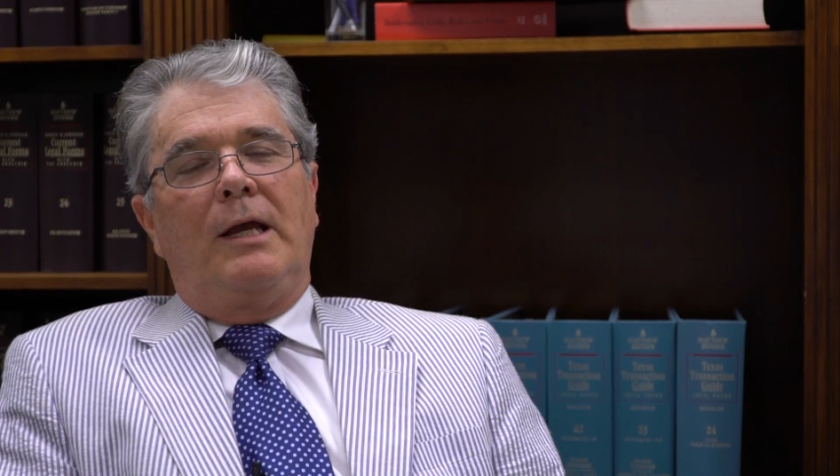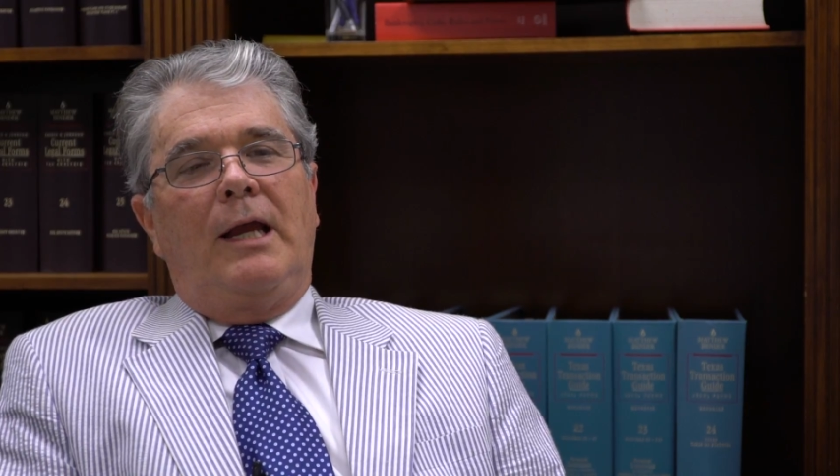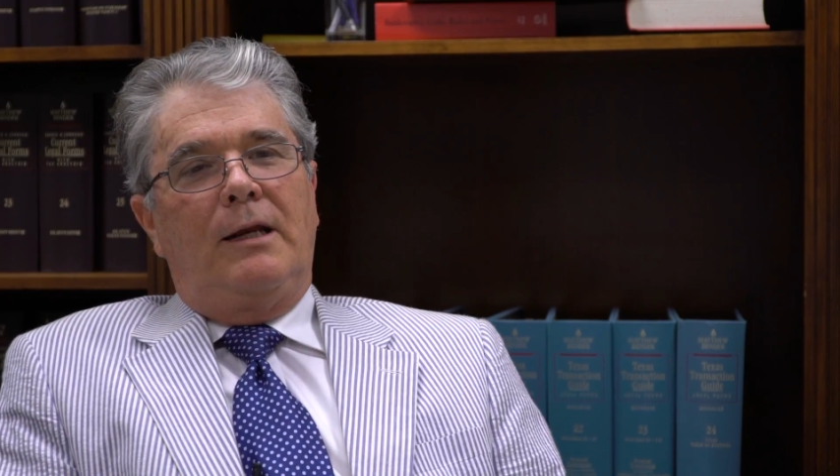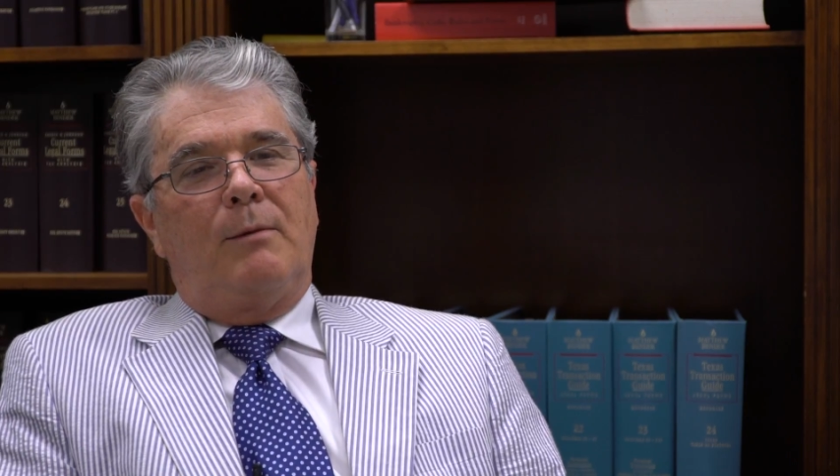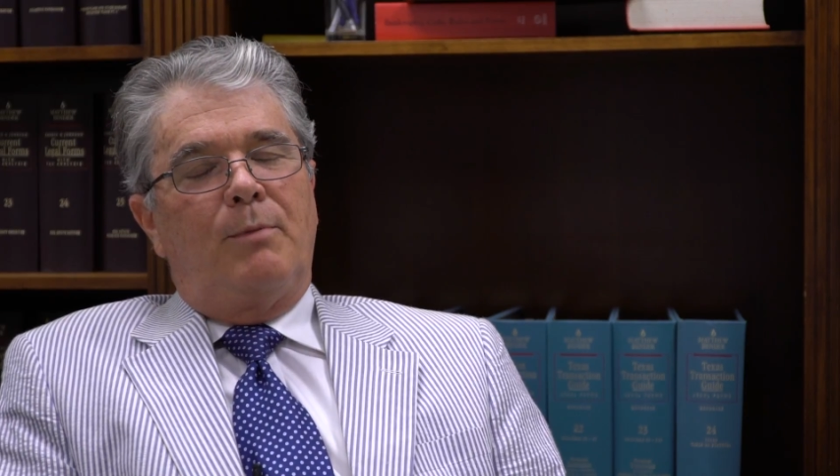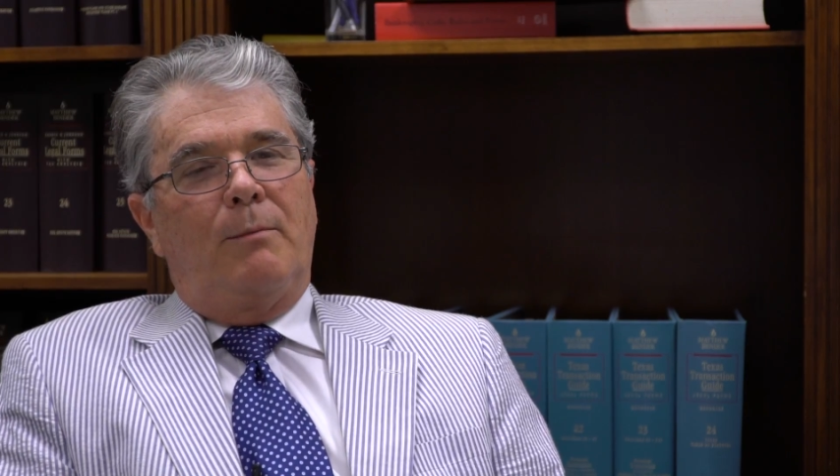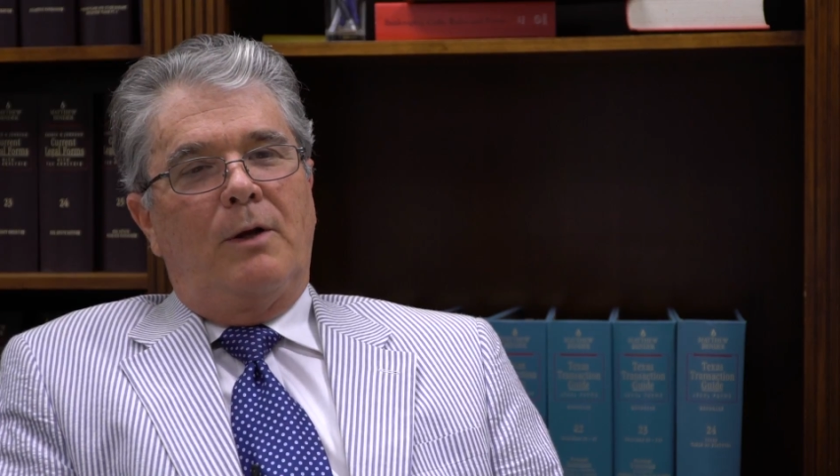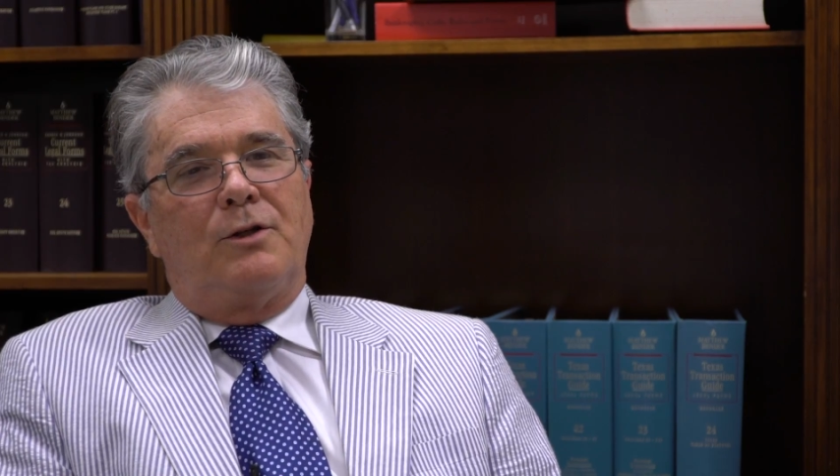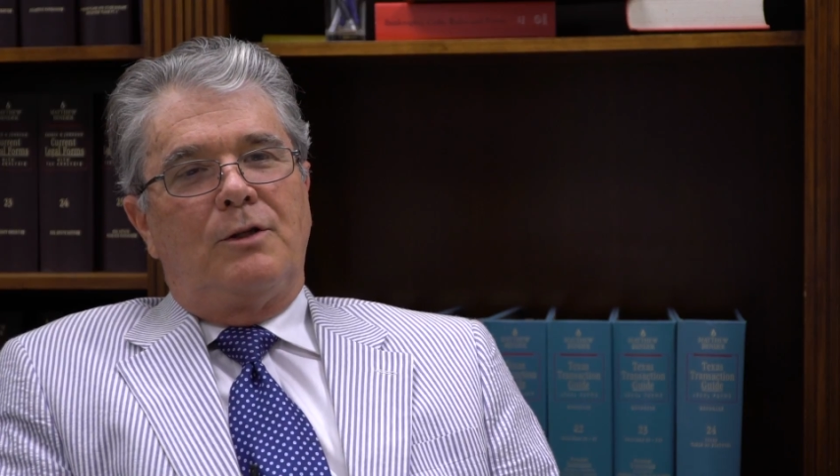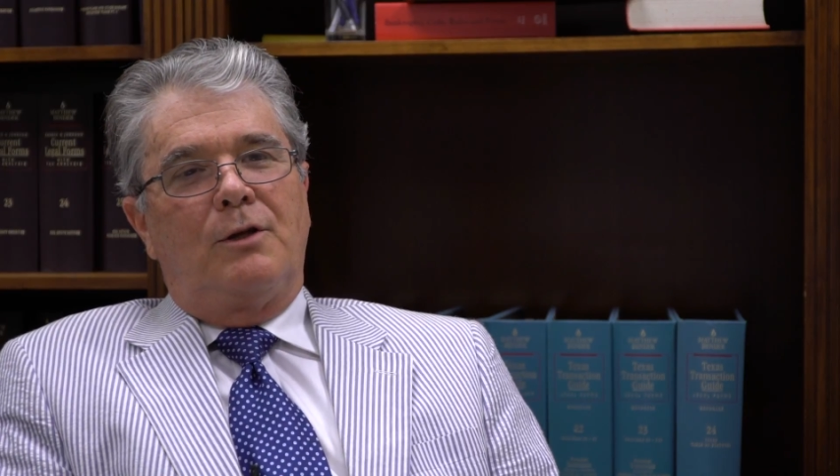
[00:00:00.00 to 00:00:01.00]
He didn't pay
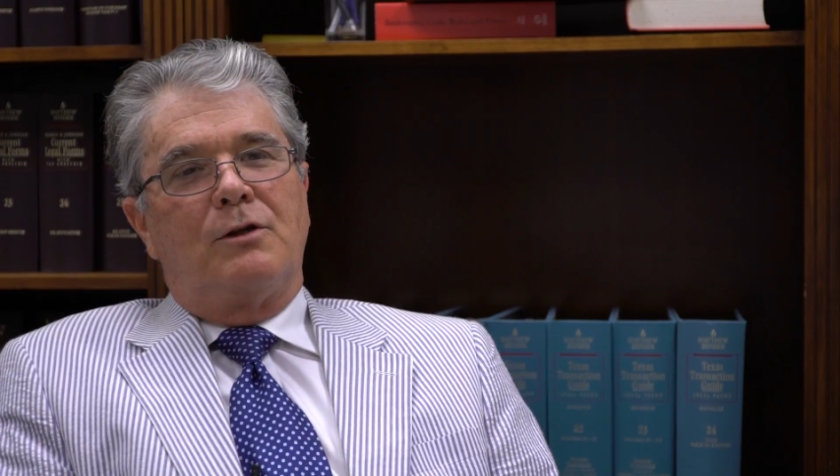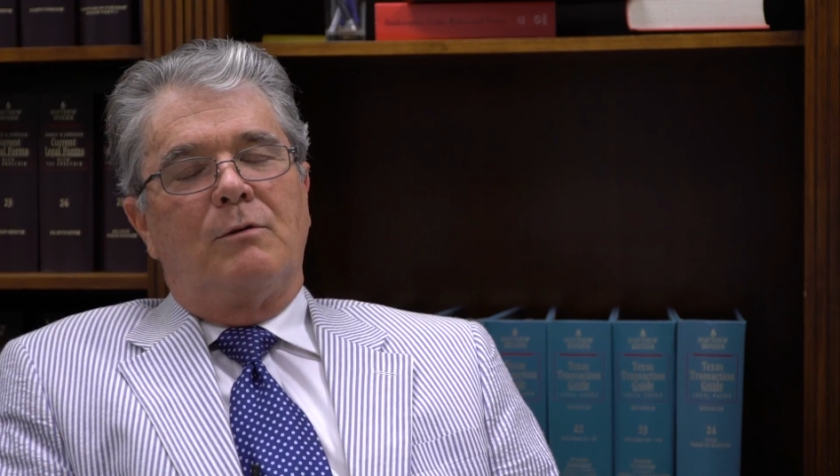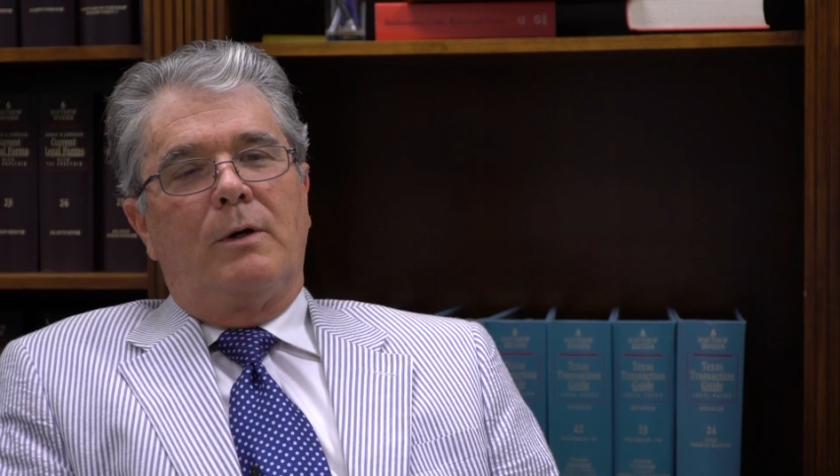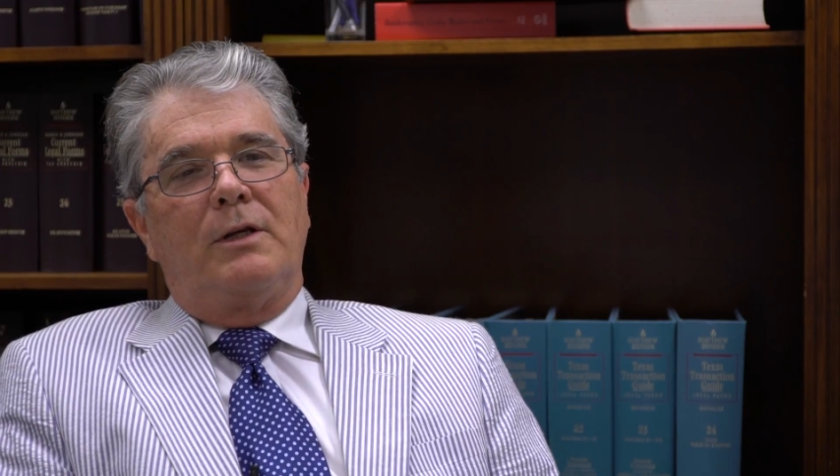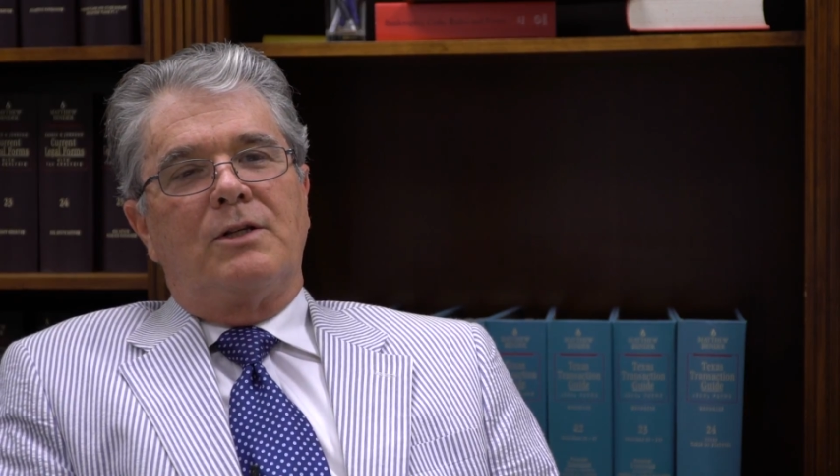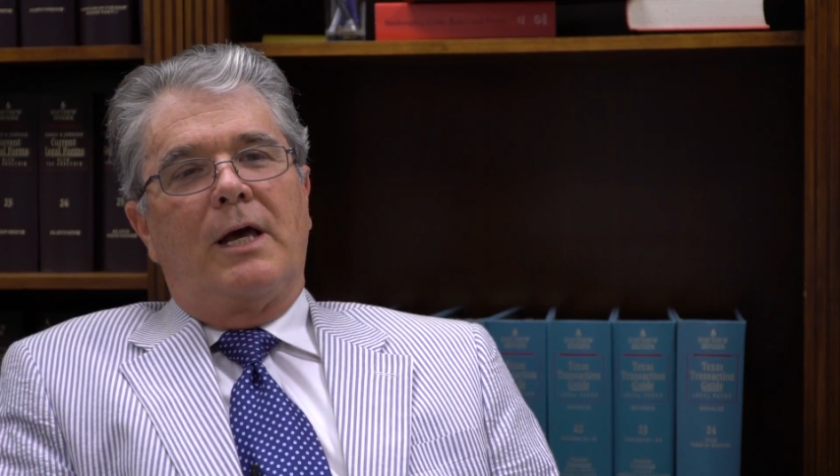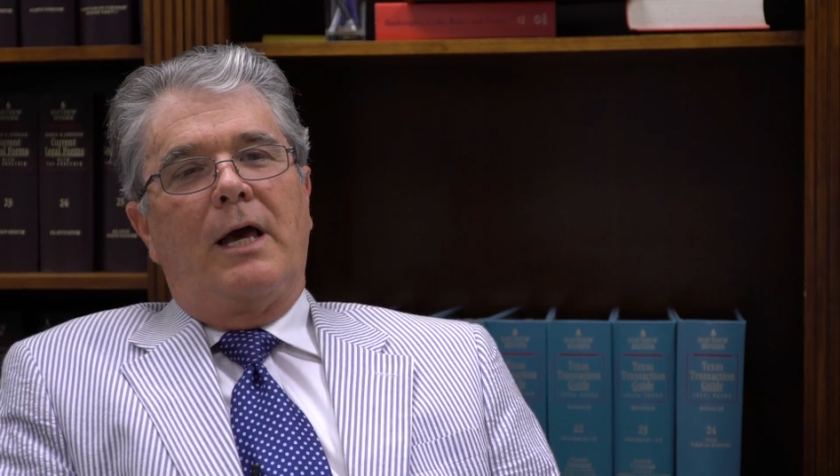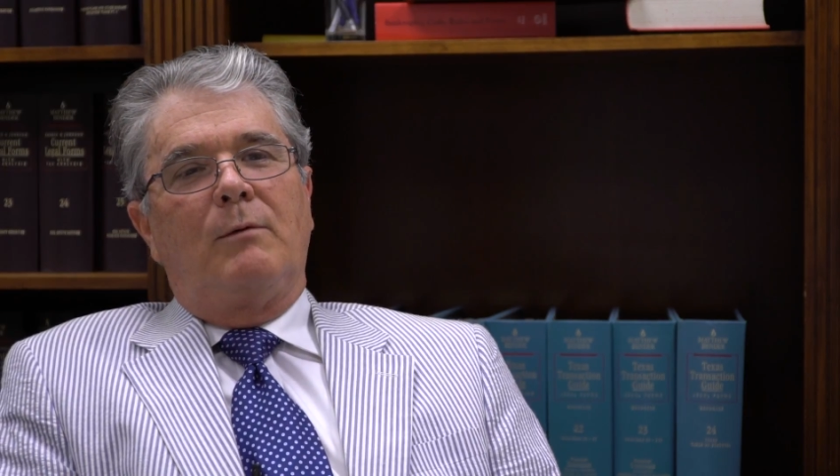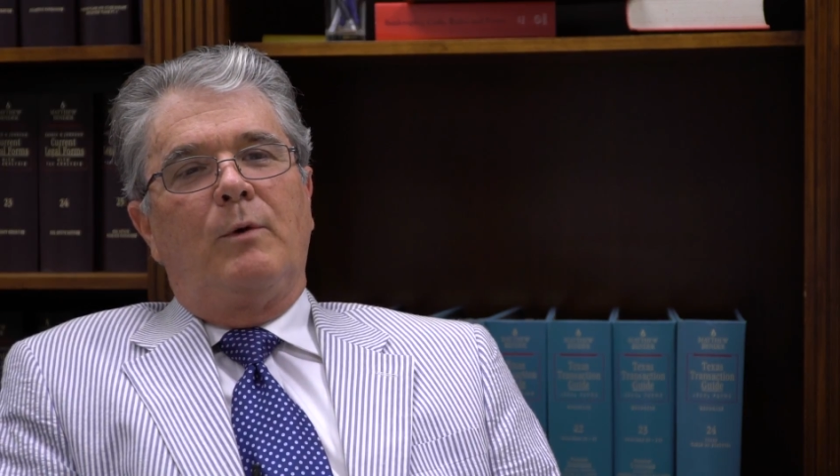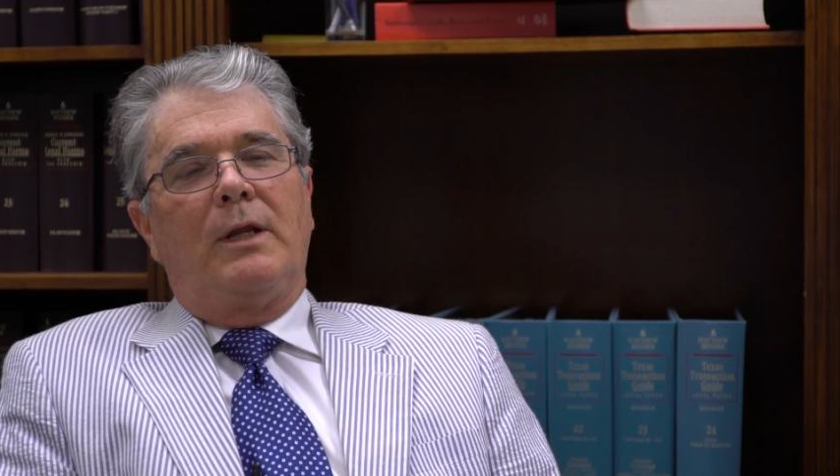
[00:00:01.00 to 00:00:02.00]
much attention to what he
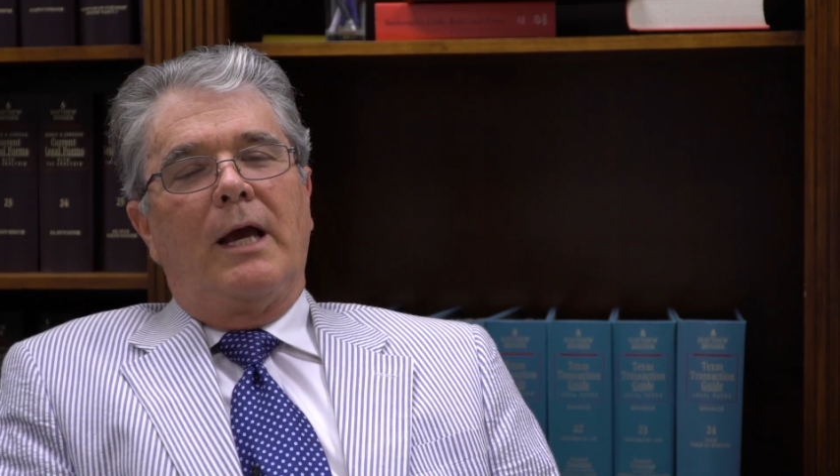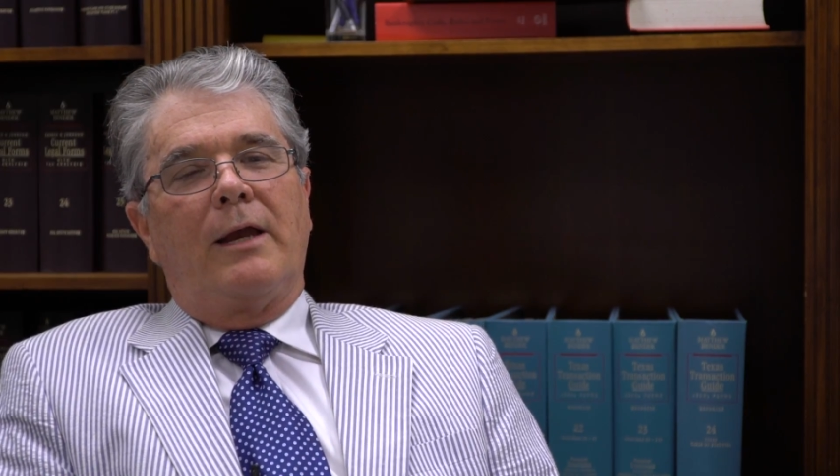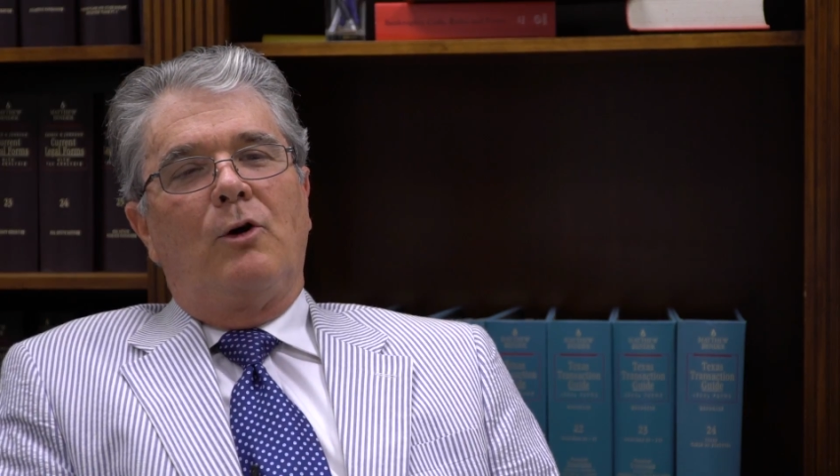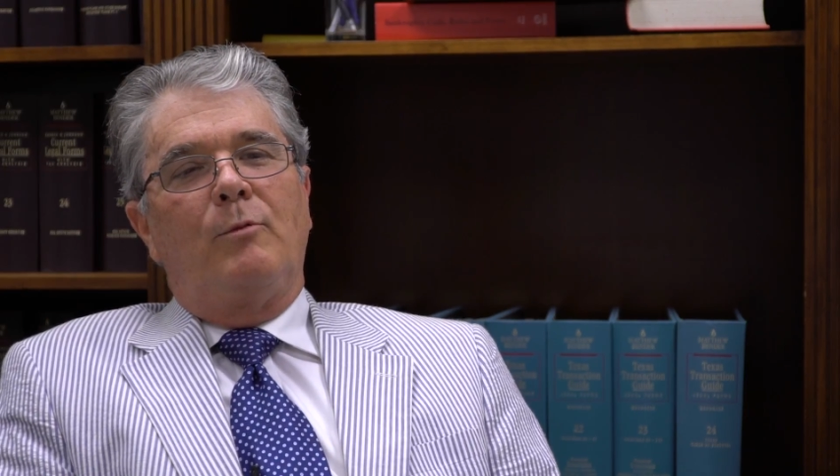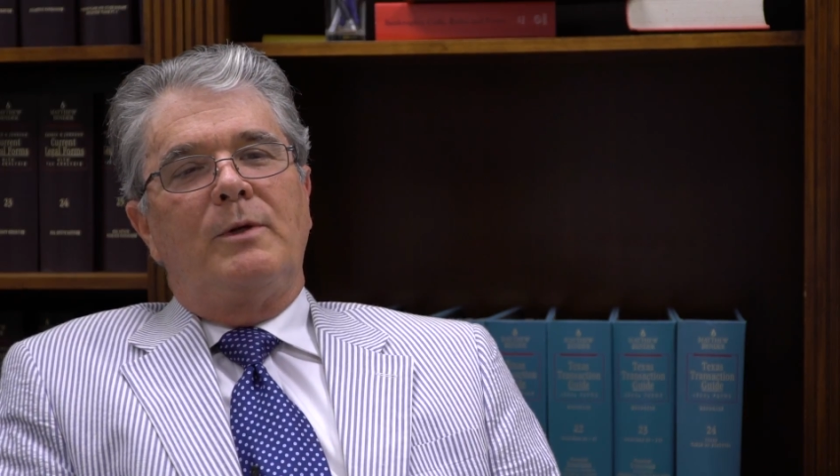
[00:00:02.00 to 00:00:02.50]
signed, and when he got home,